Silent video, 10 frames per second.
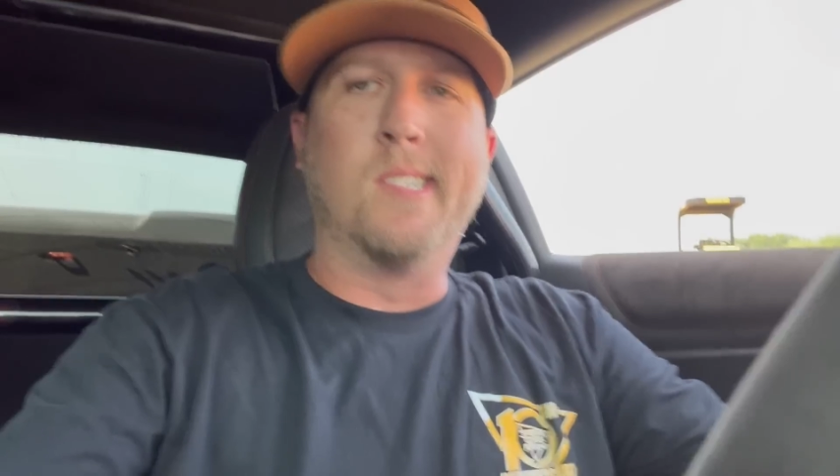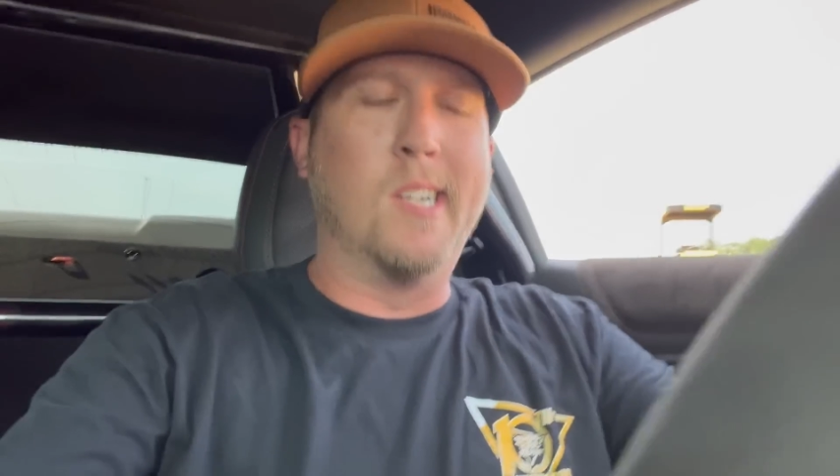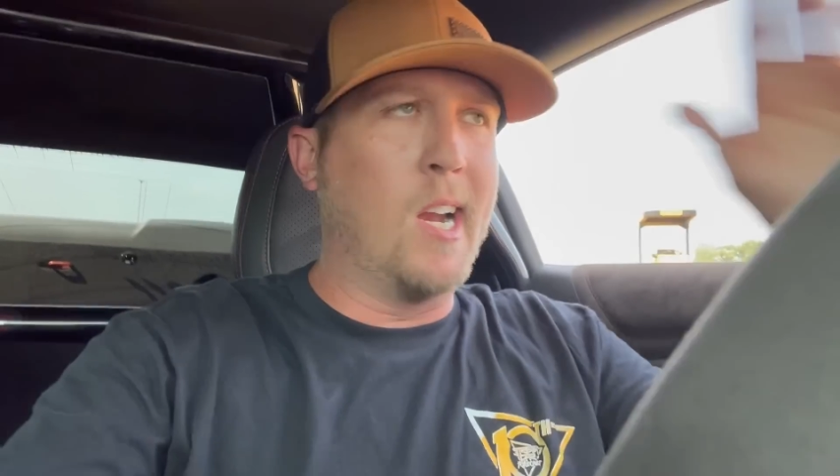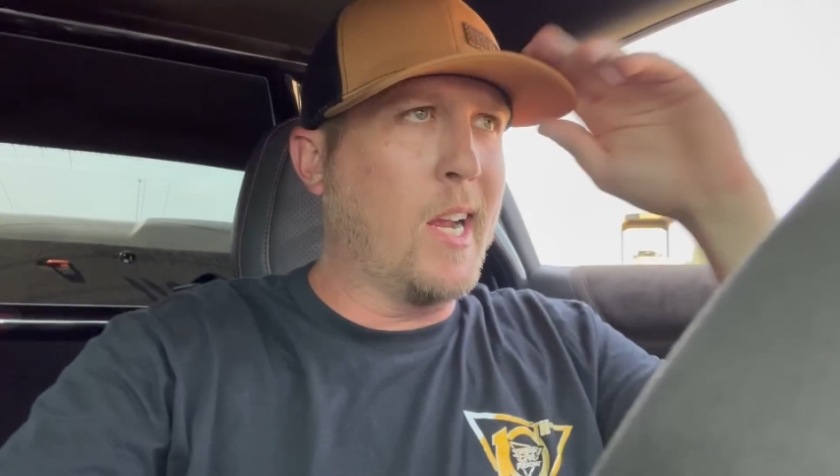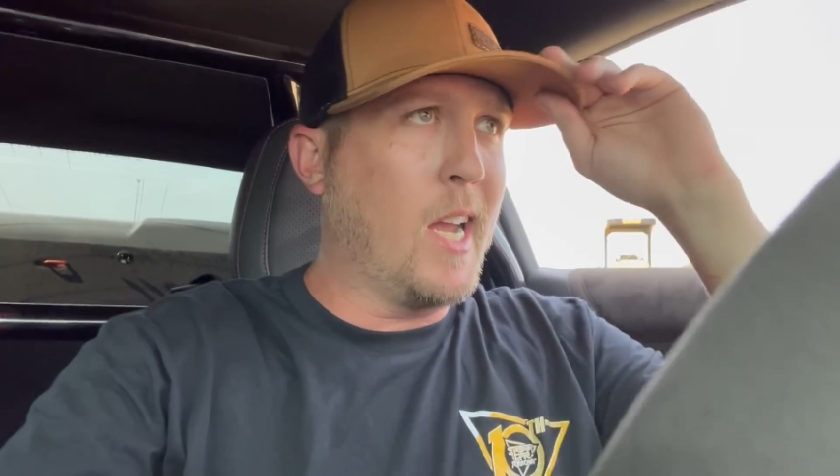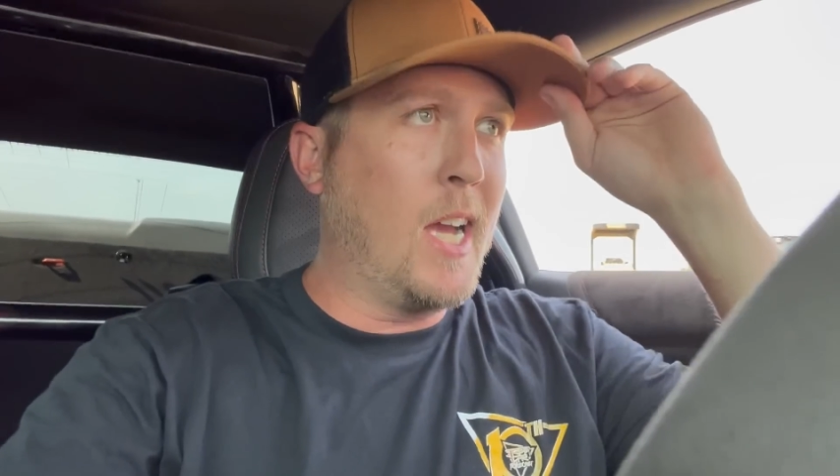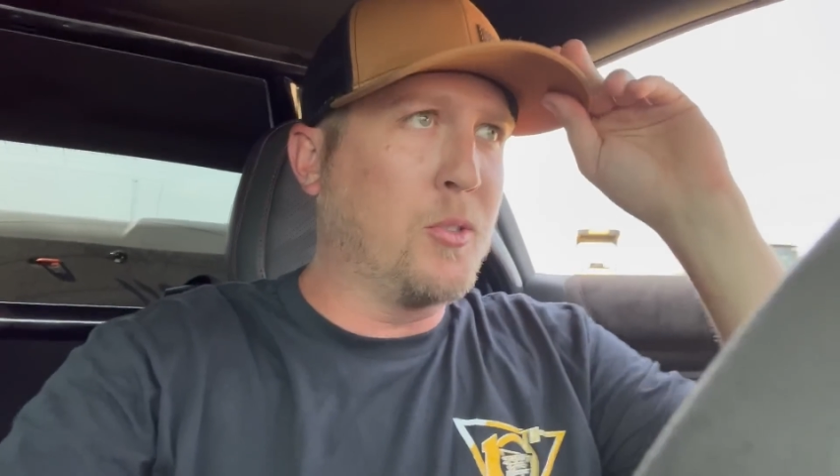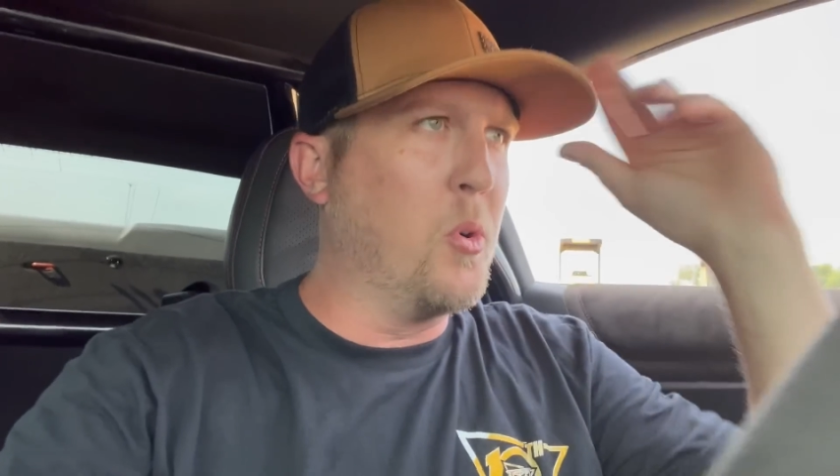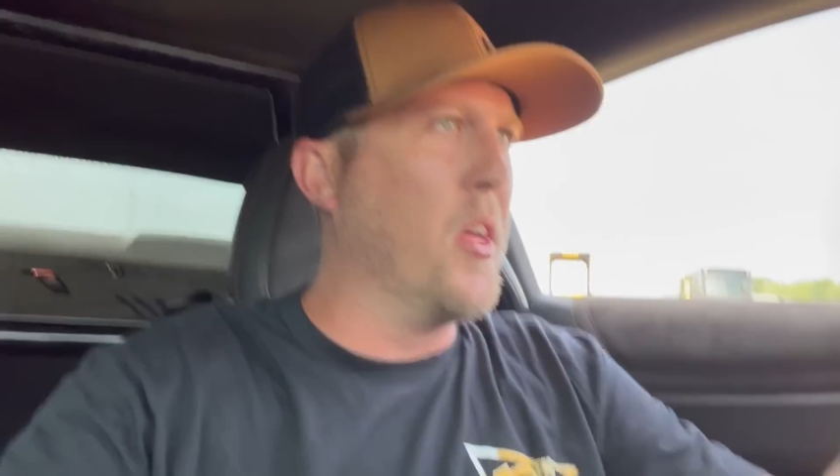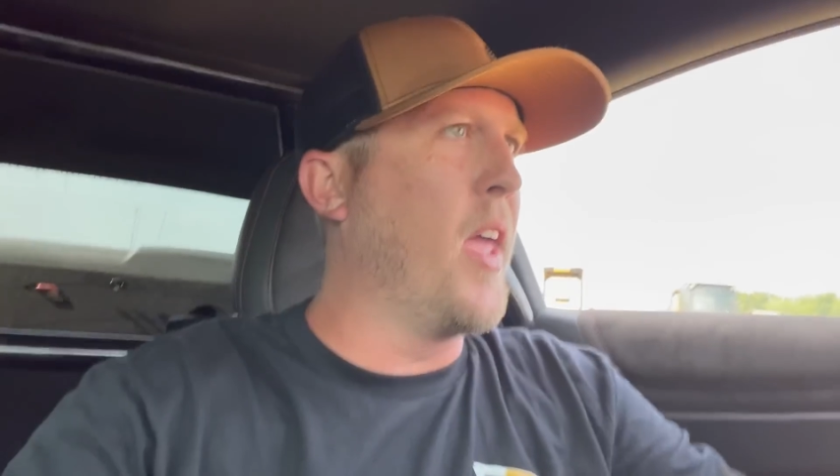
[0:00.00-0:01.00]
All right,
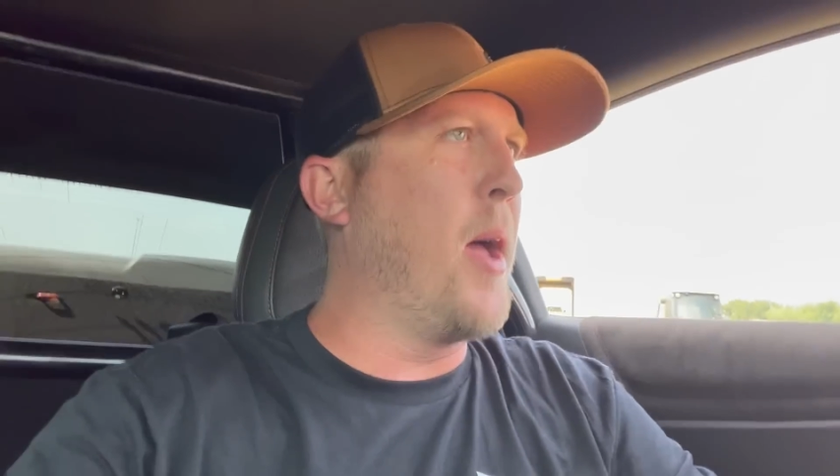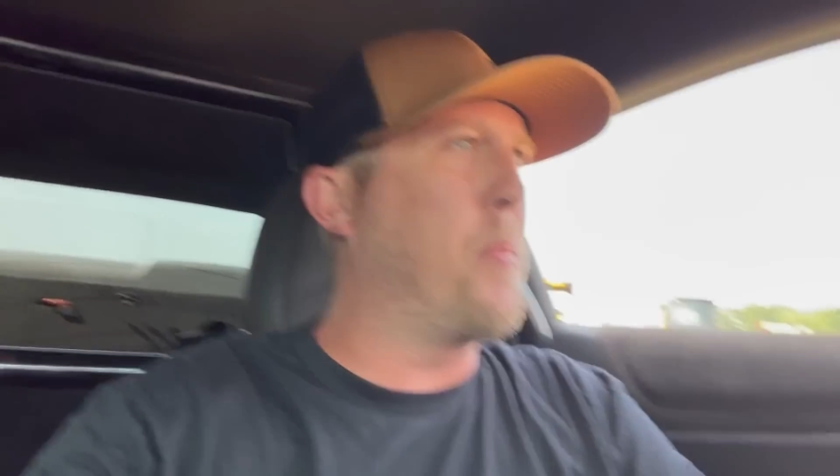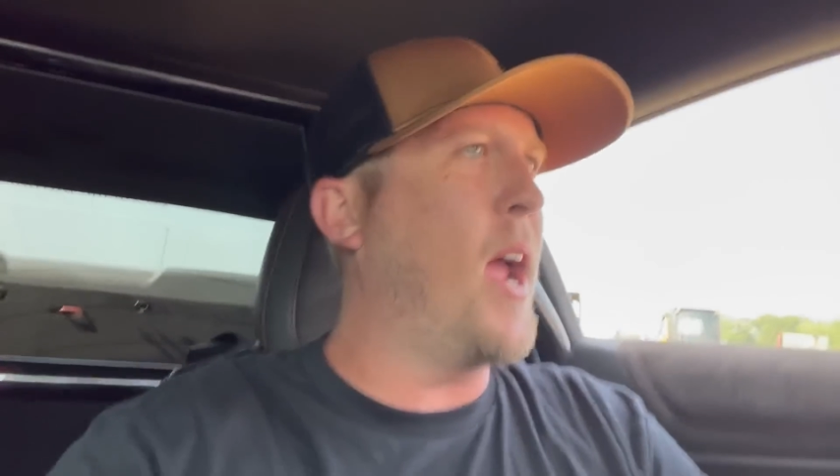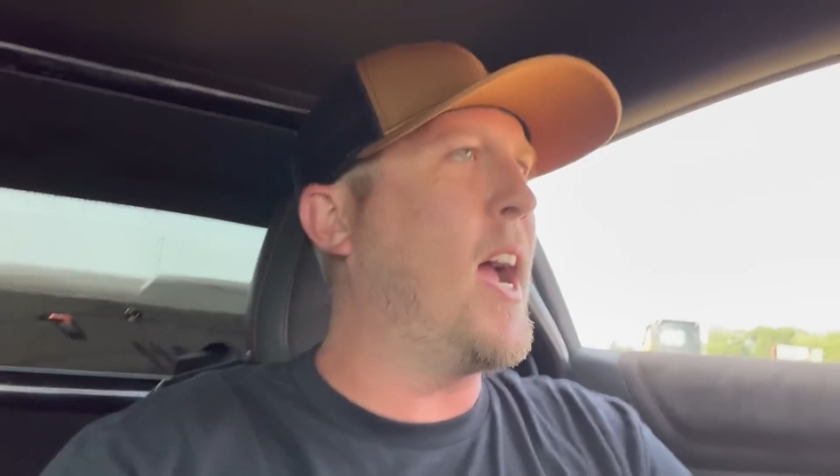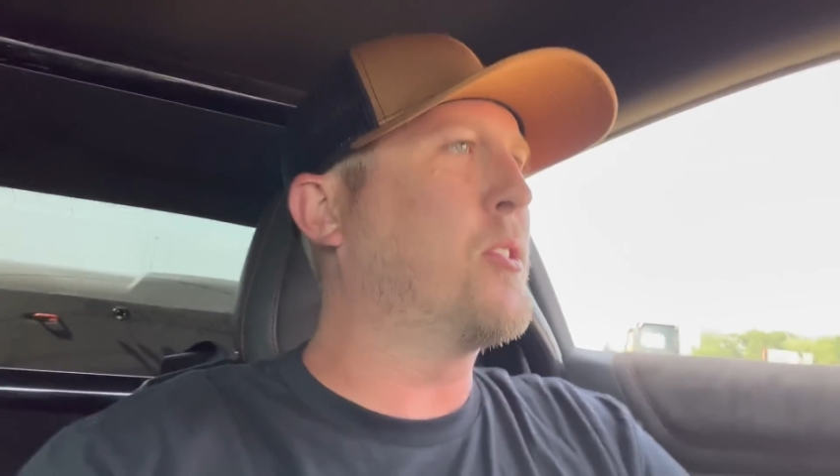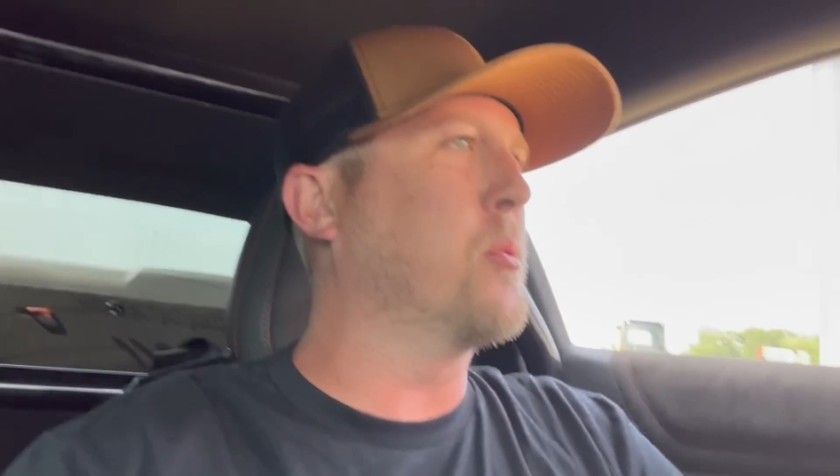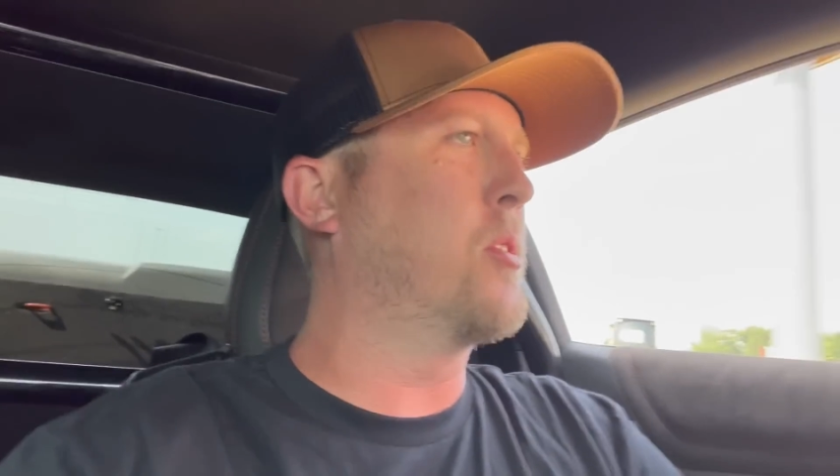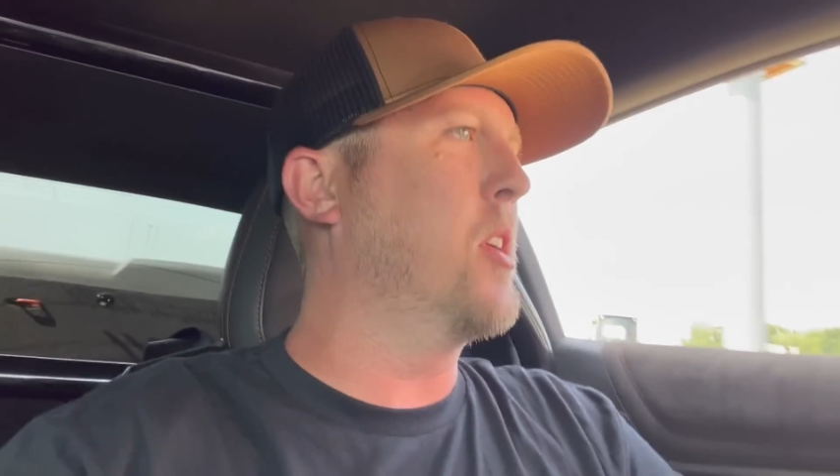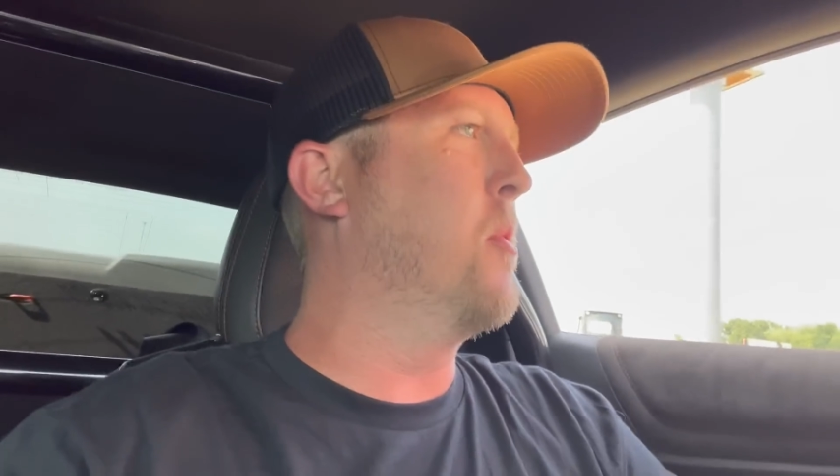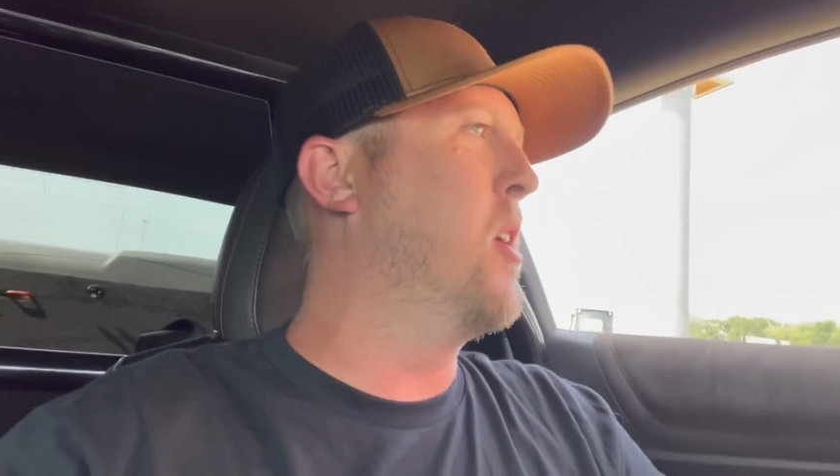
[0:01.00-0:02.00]
guys, won that pass. We'll
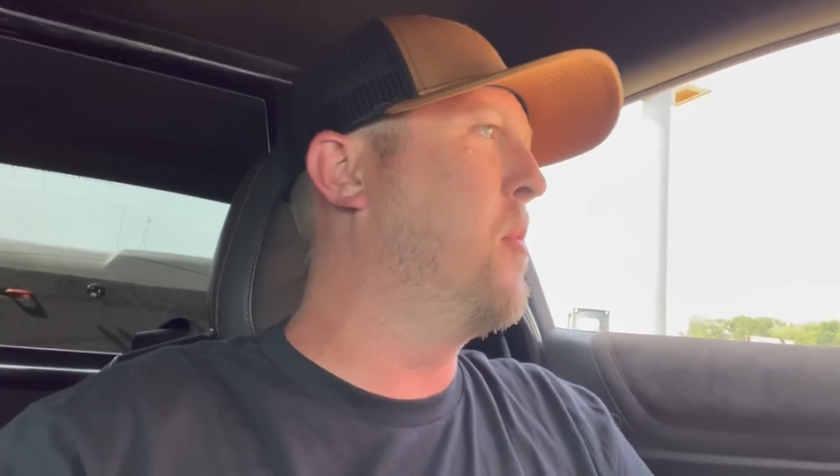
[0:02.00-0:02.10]
see what